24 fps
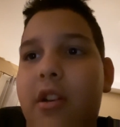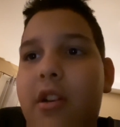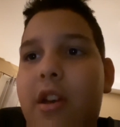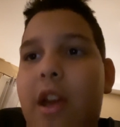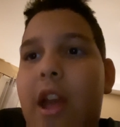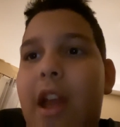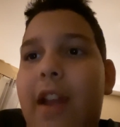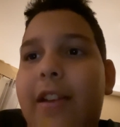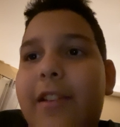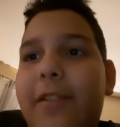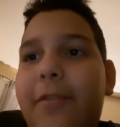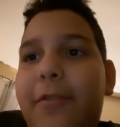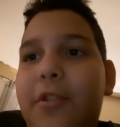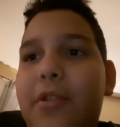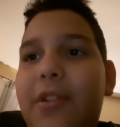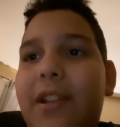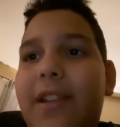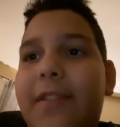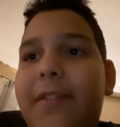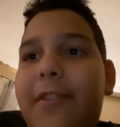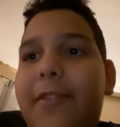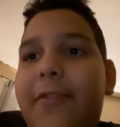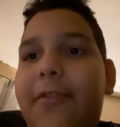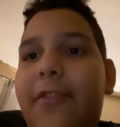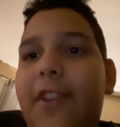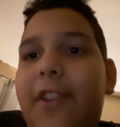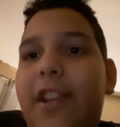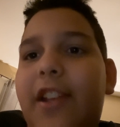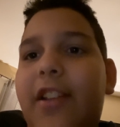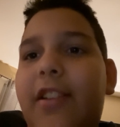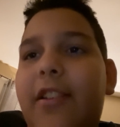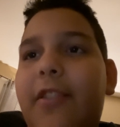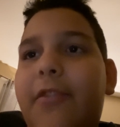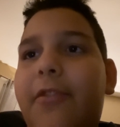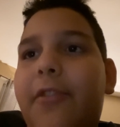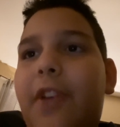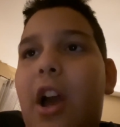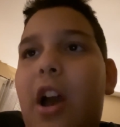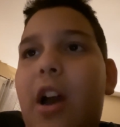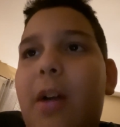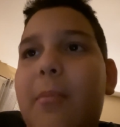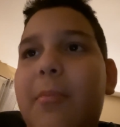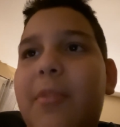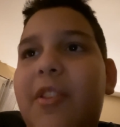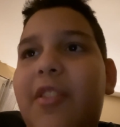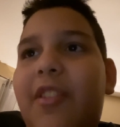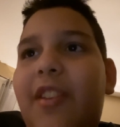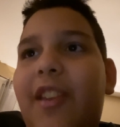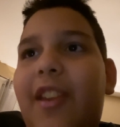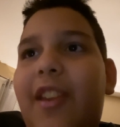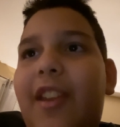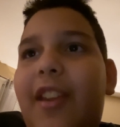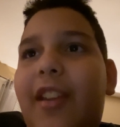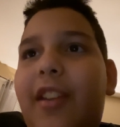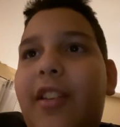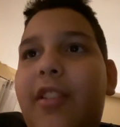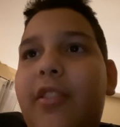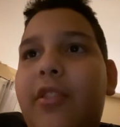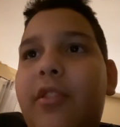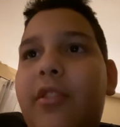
if you even think of commenting,